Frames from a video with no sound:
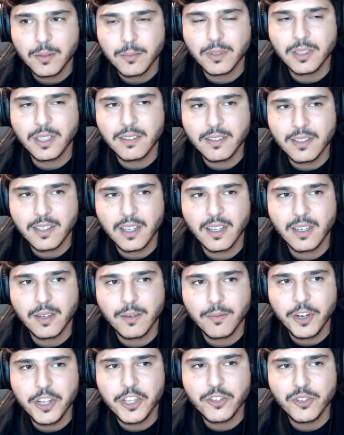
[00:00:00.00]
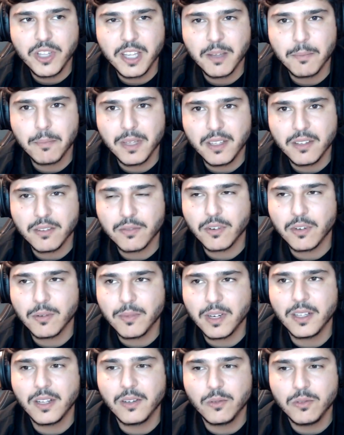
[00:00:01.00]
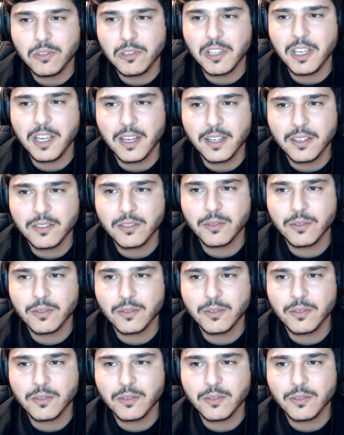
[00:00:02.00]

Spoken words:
But that's a very unique piece from Ana Lucia.